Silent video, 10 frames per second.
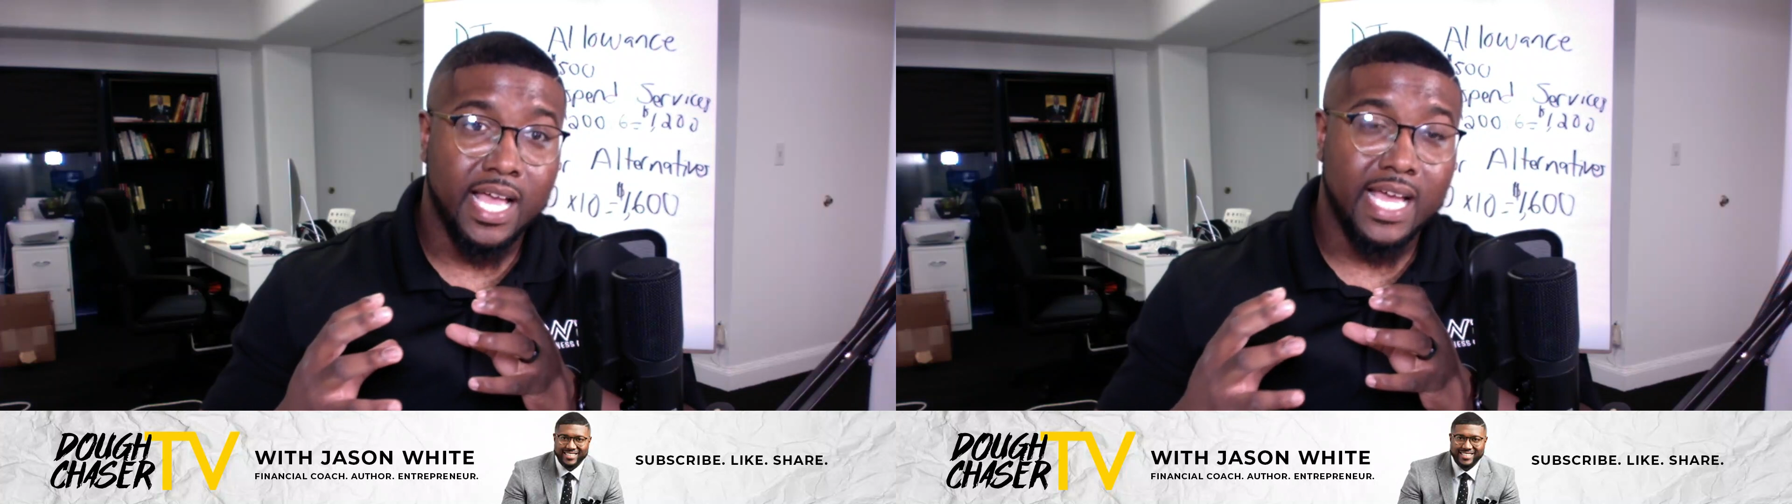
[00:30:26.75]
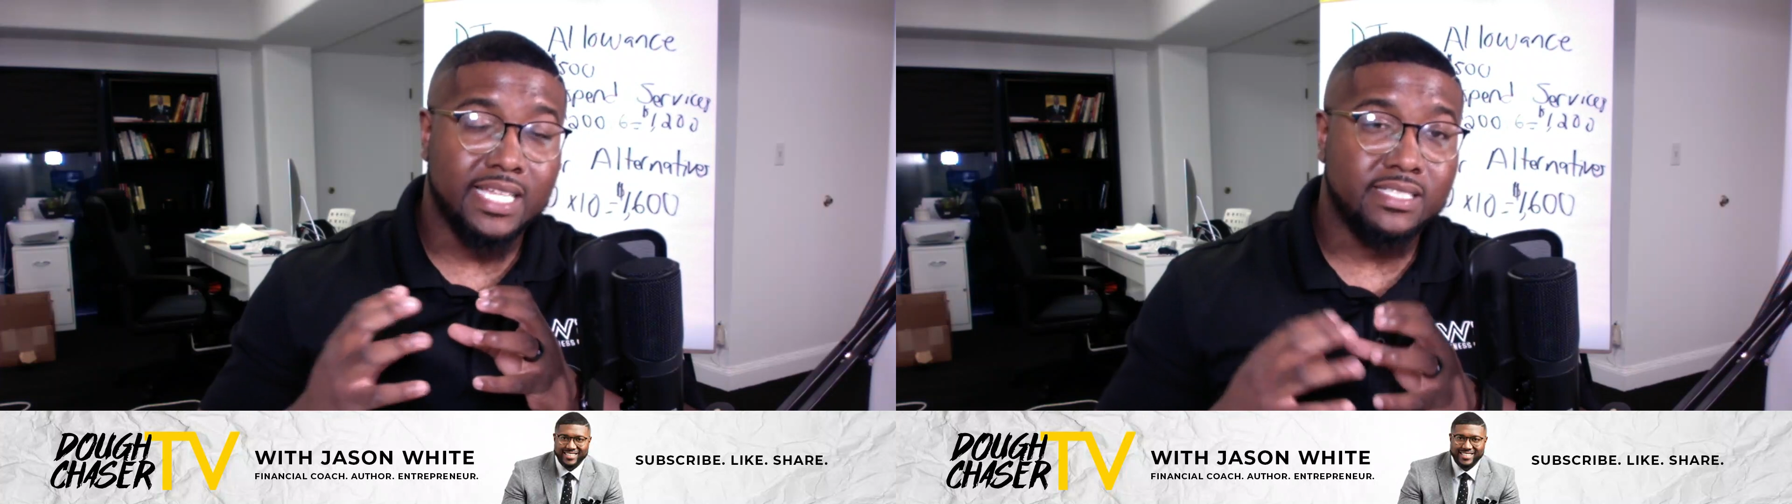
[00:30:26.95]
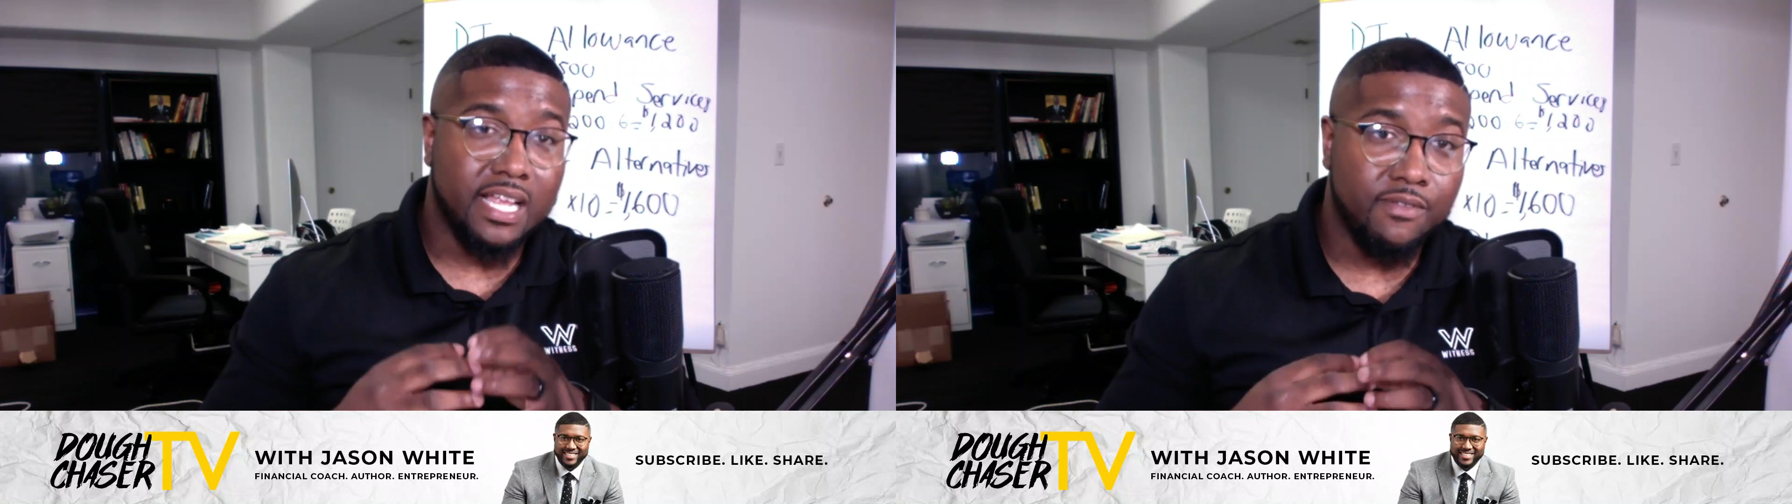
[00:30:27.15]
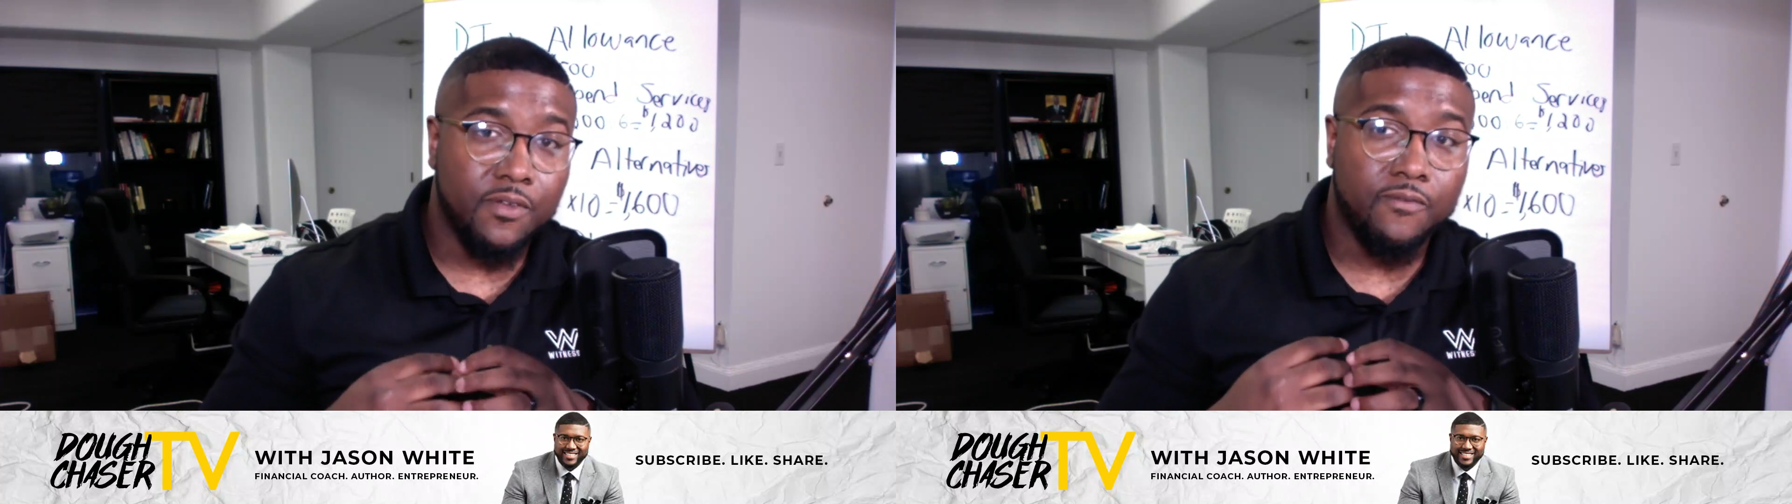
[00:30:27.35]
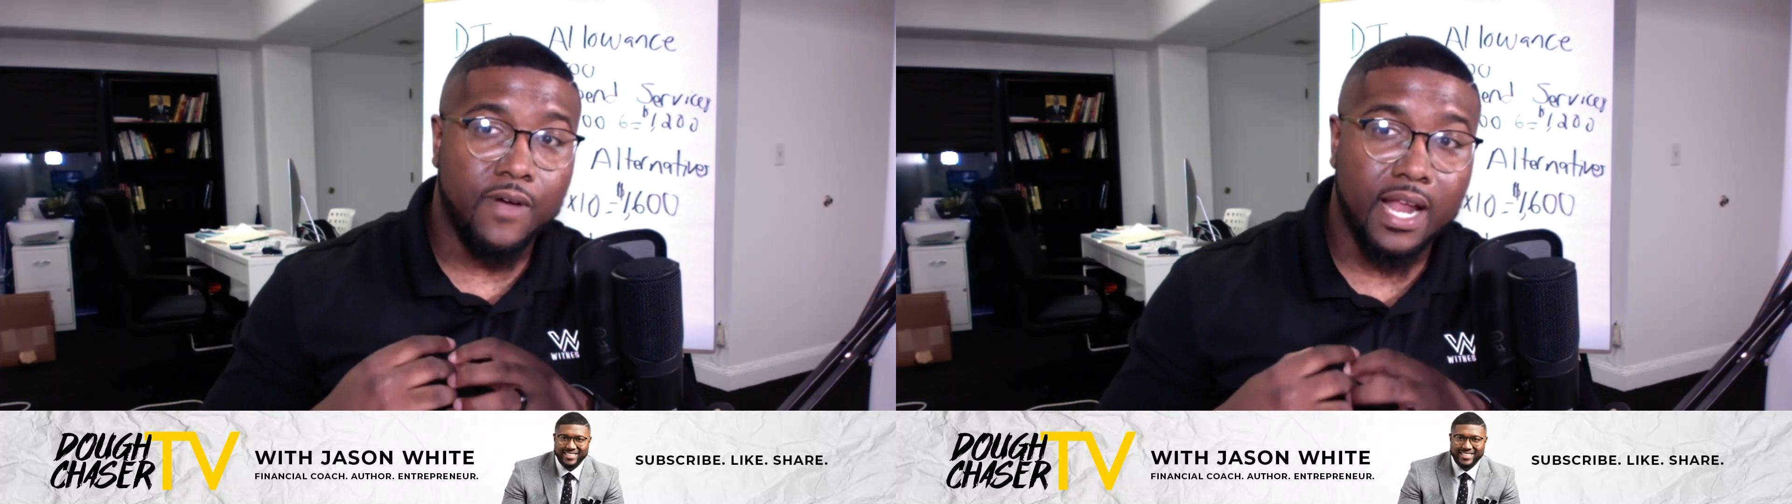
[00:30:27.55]
and instead of you
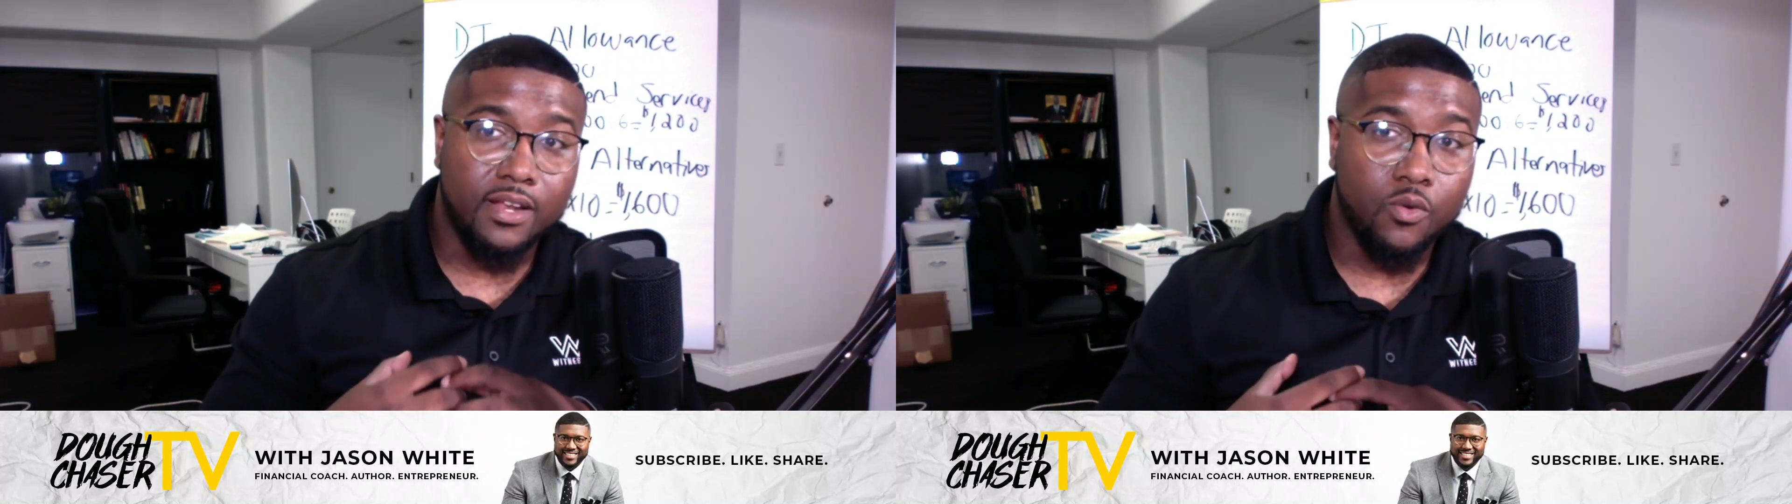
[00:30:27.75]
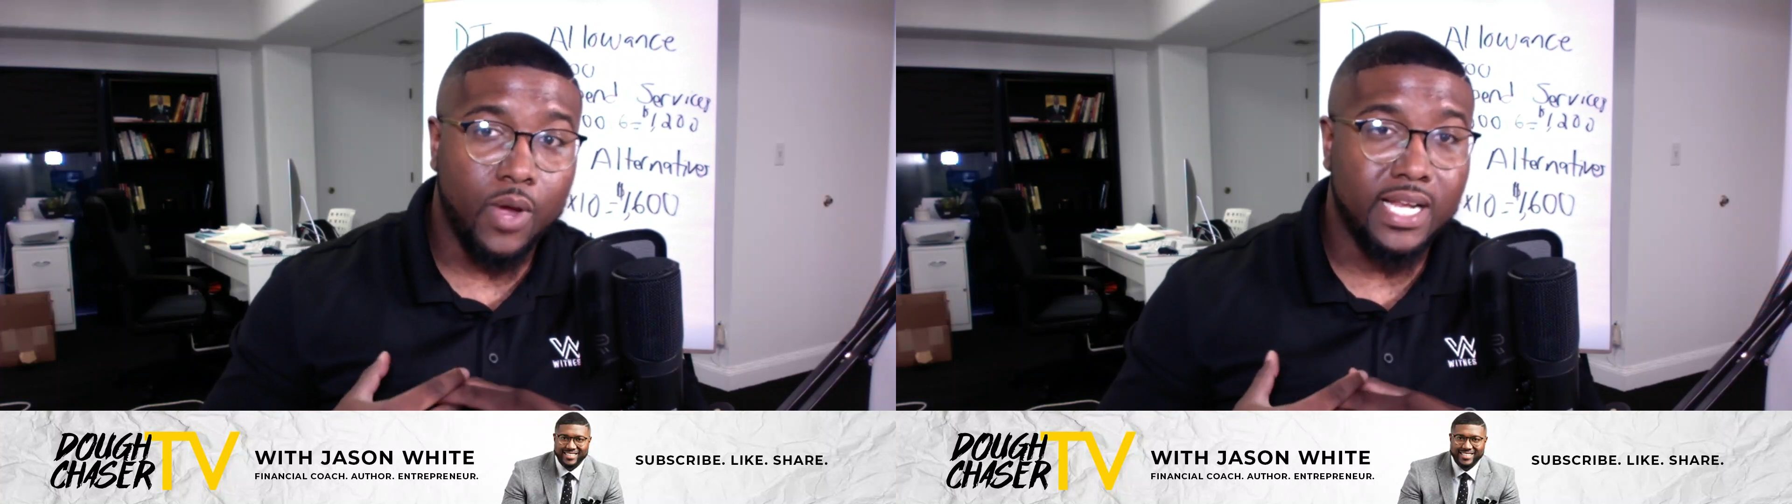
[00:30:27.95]
finding a way